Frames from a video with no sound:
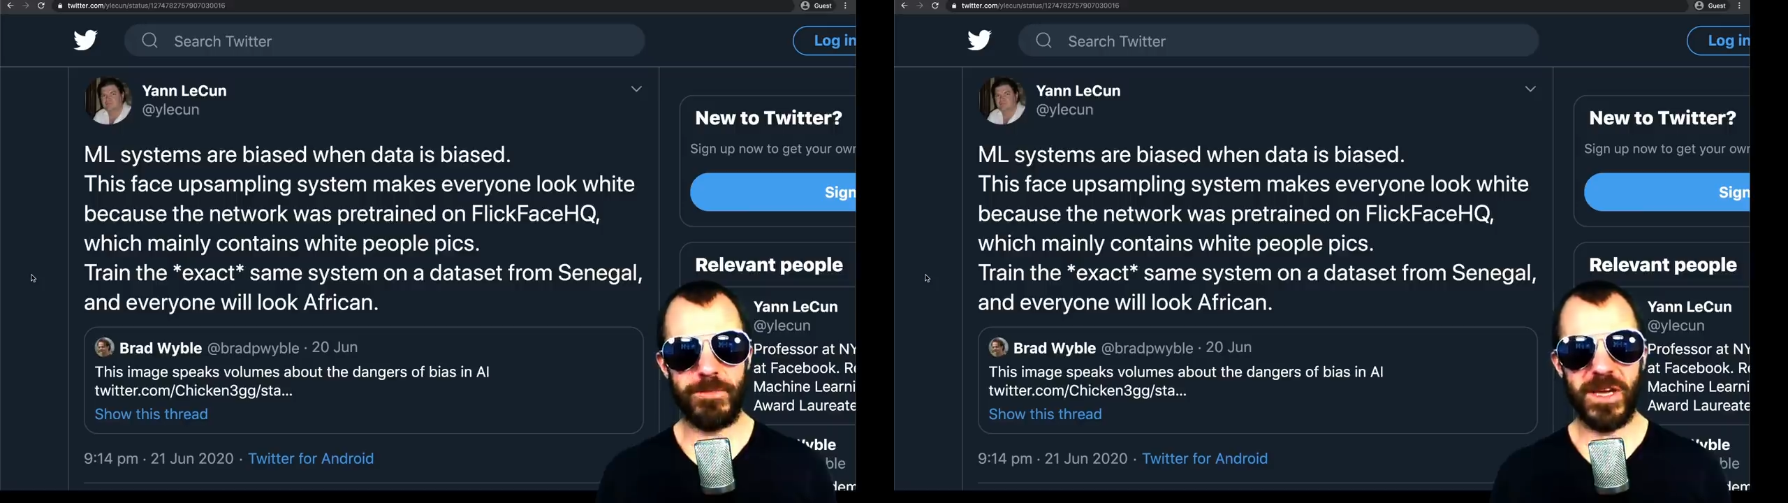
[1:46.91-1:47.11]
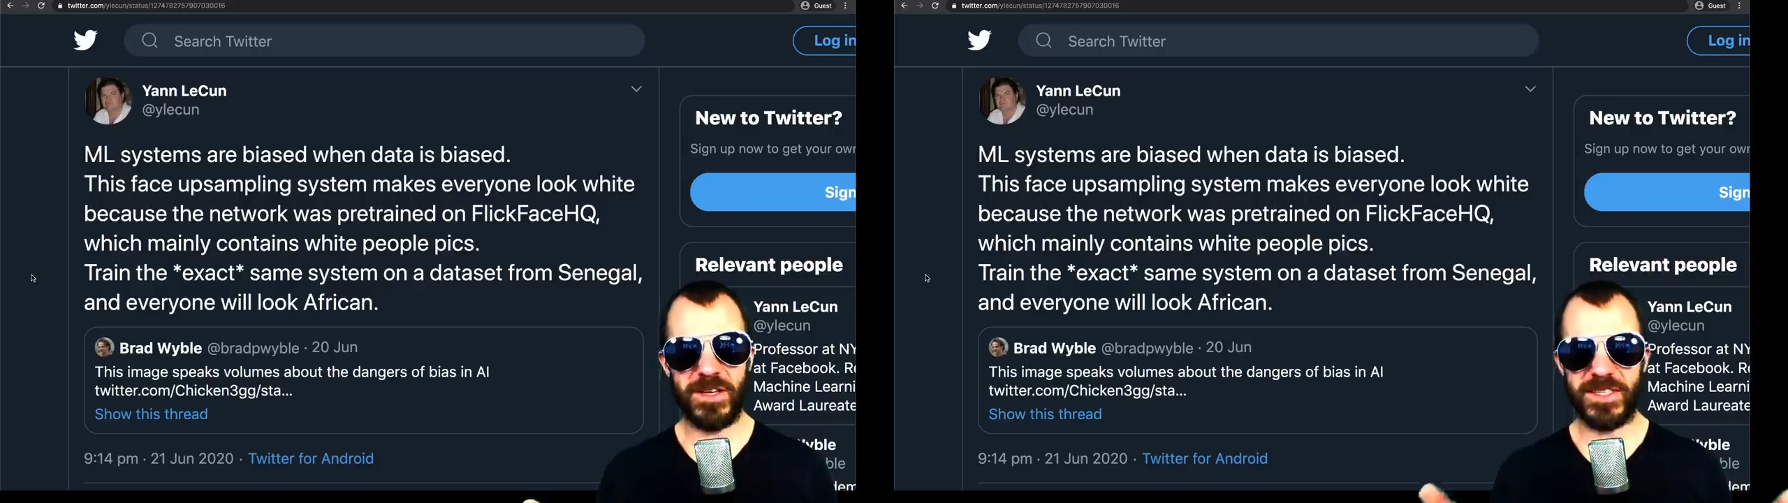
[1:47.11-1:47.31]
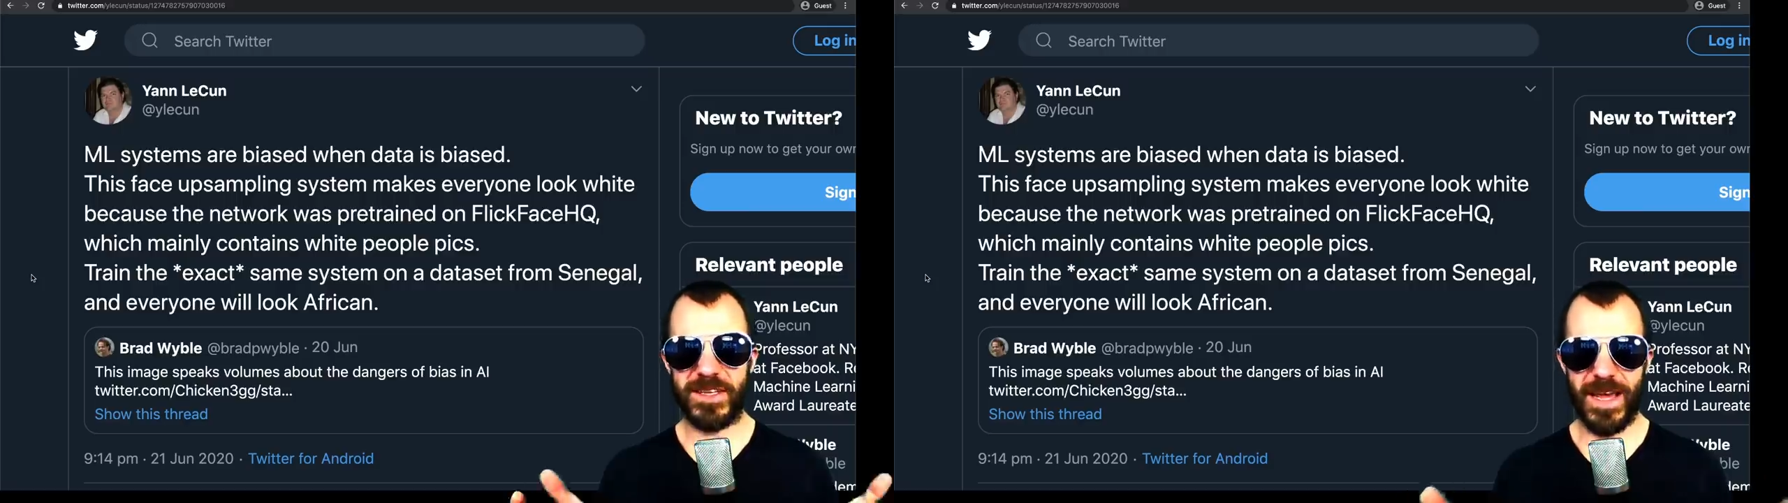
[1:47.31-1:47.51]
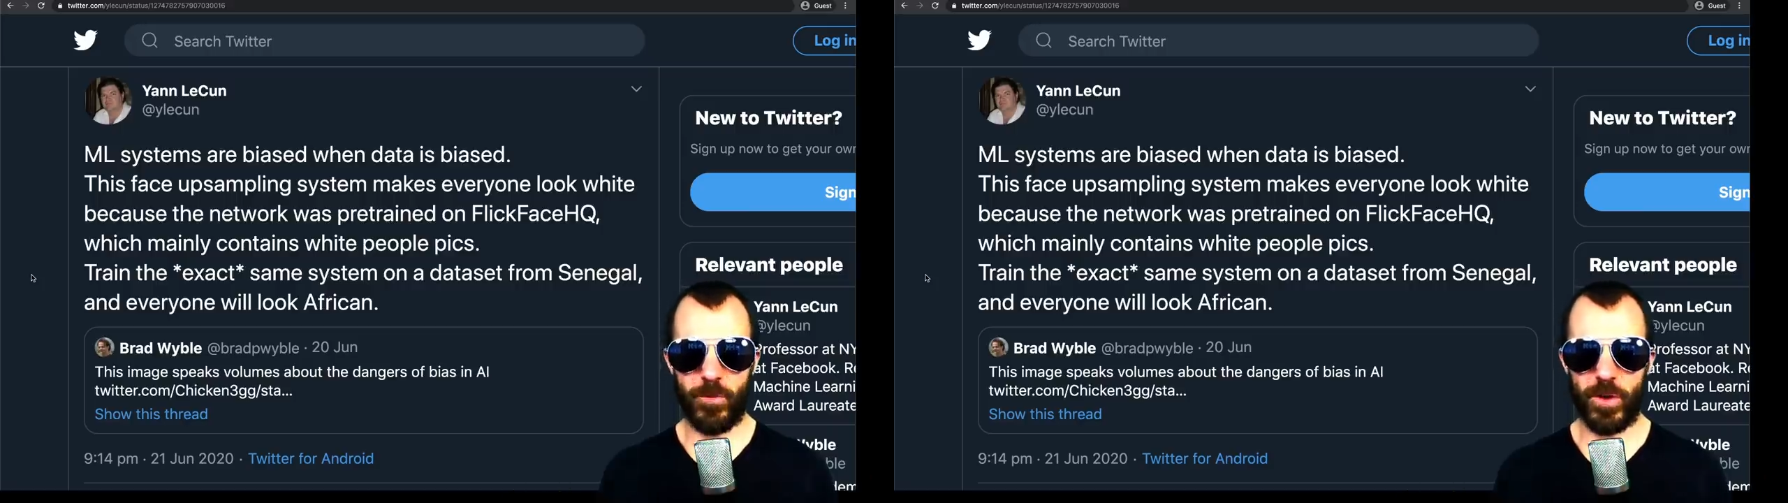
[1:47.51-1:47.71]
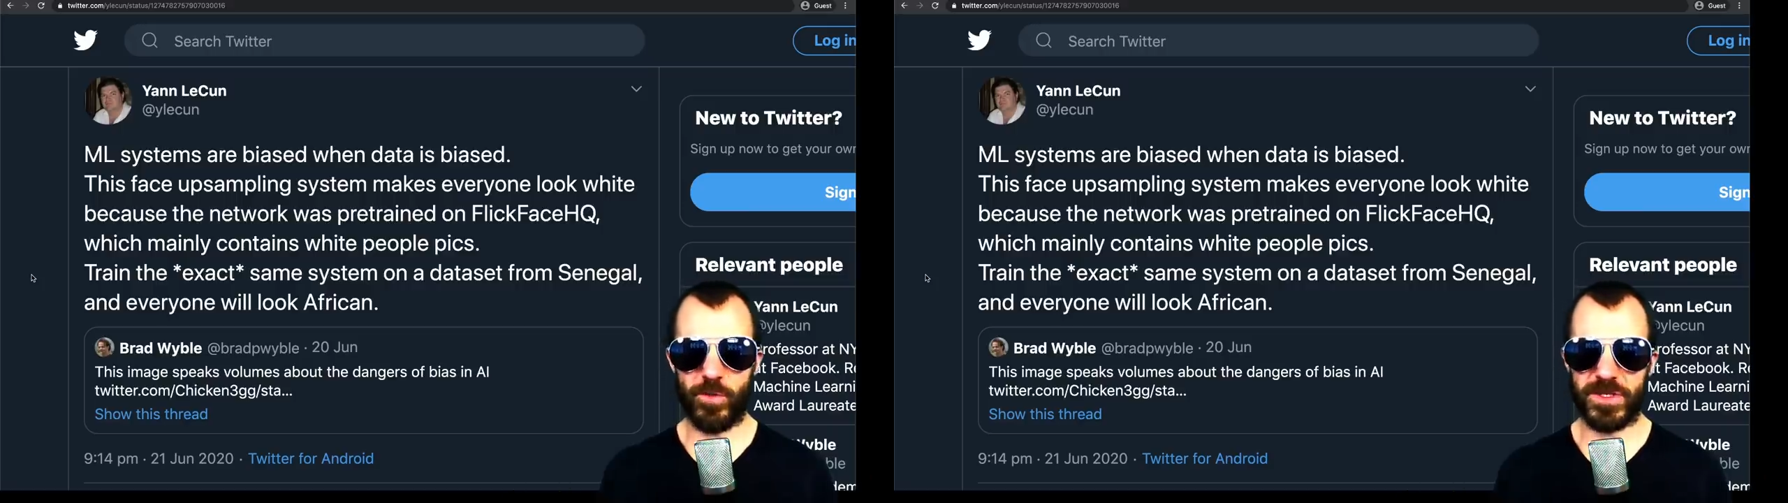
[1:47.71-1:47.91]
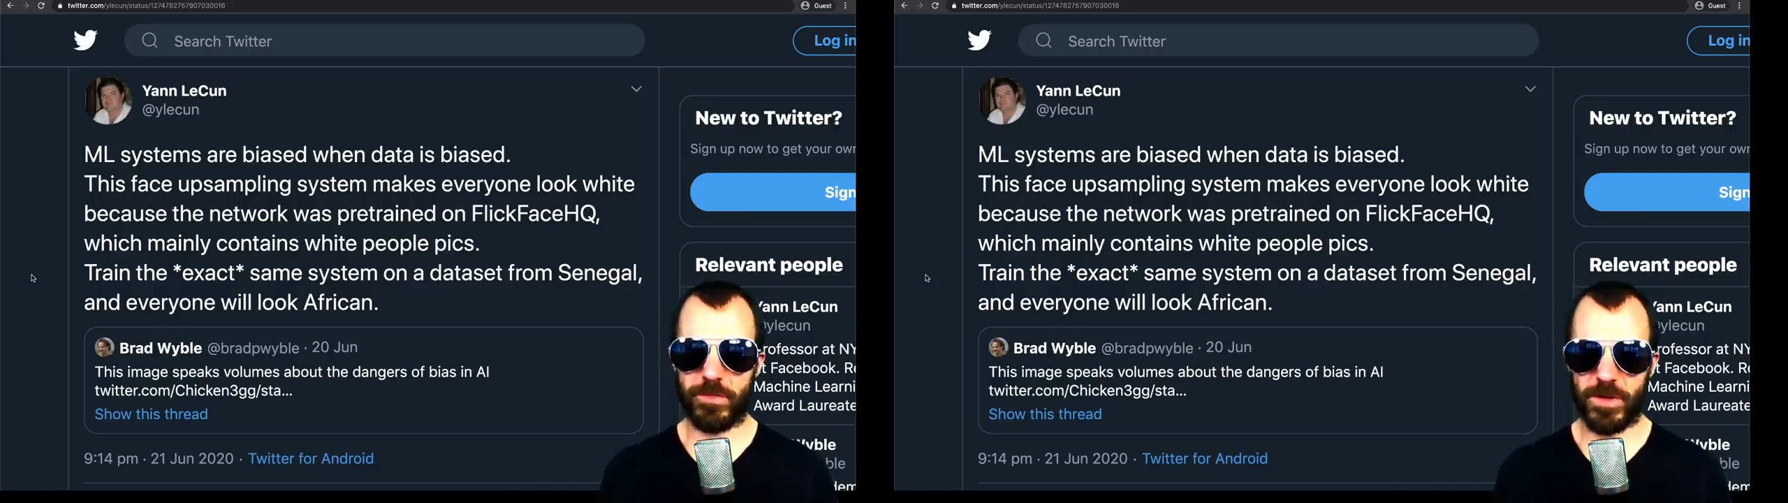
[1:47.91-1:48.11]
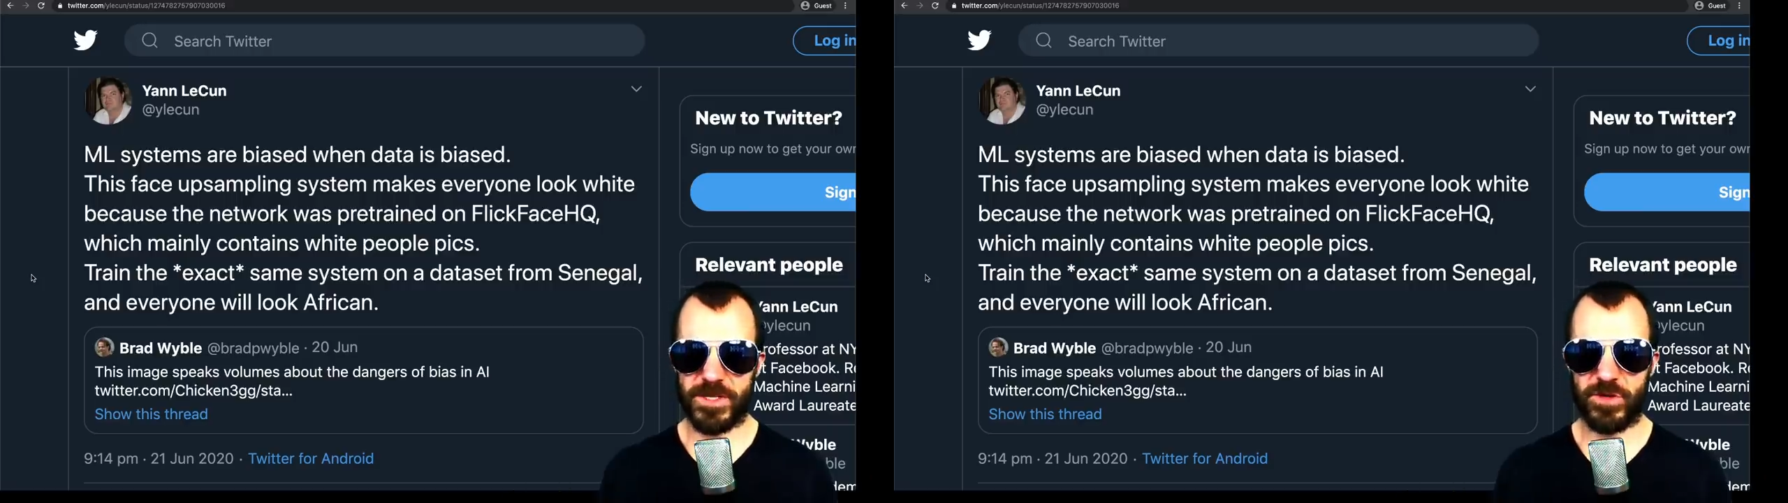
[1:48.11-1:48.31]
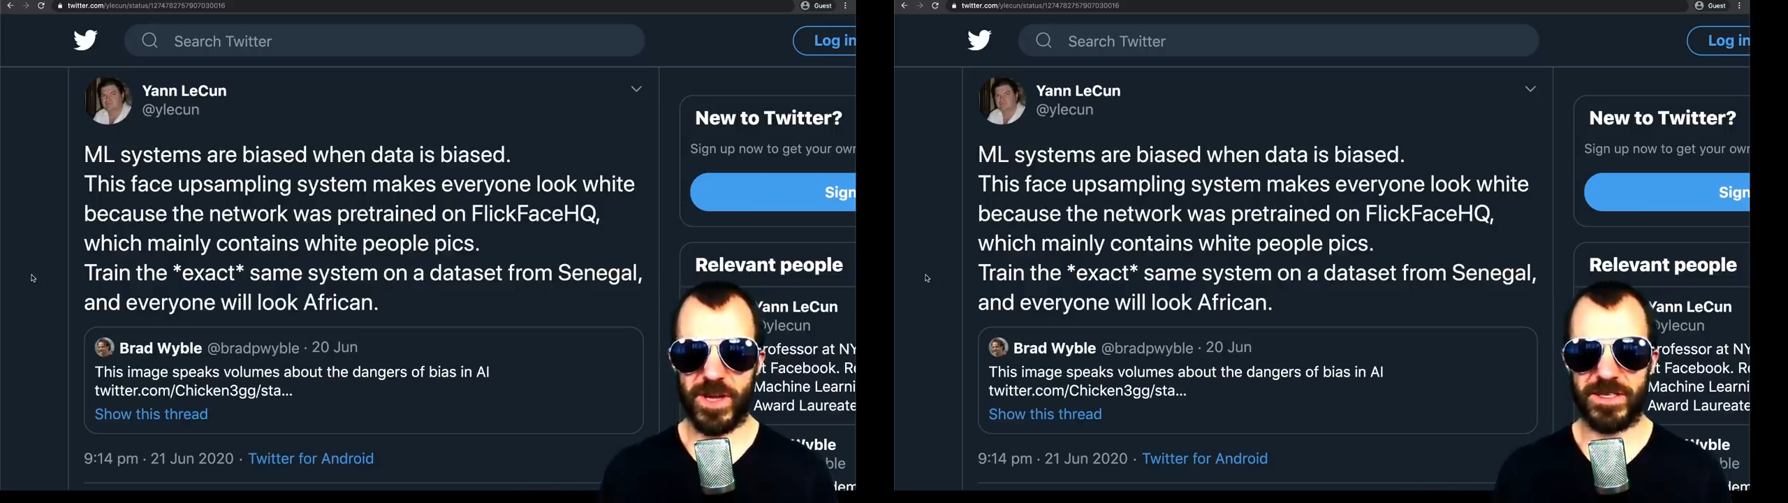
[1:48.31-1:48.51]
because the network was
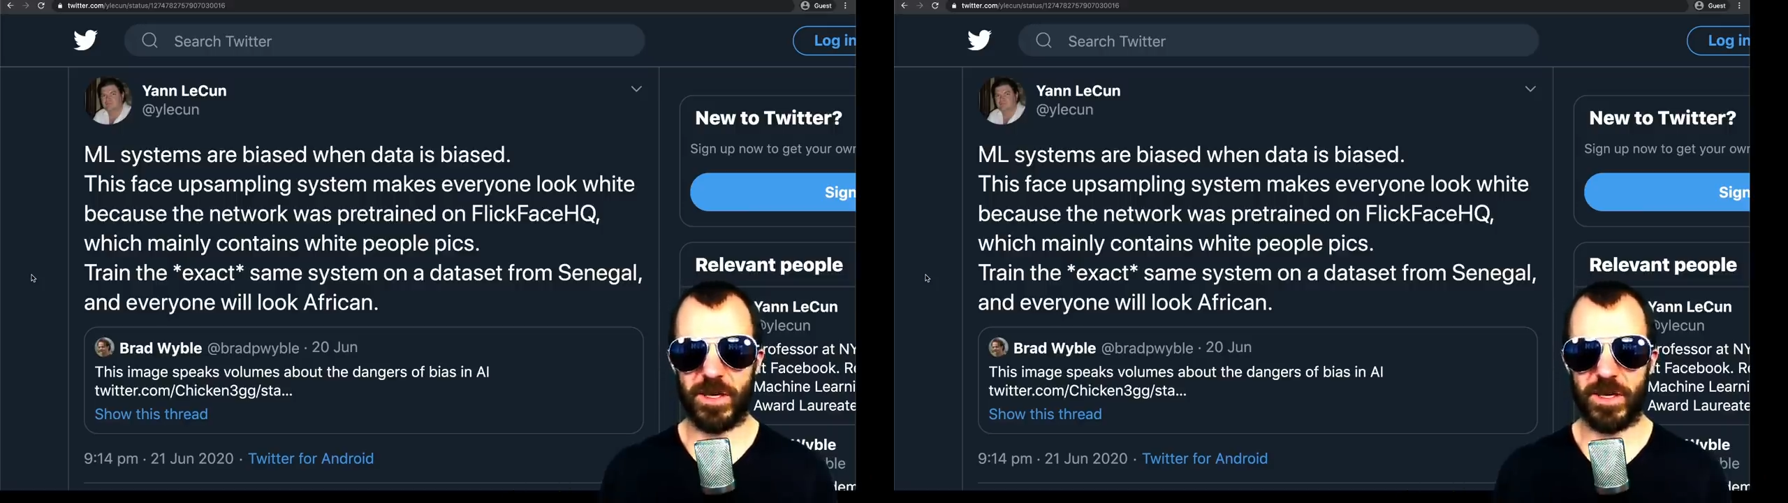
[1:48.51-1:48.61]
pre-trained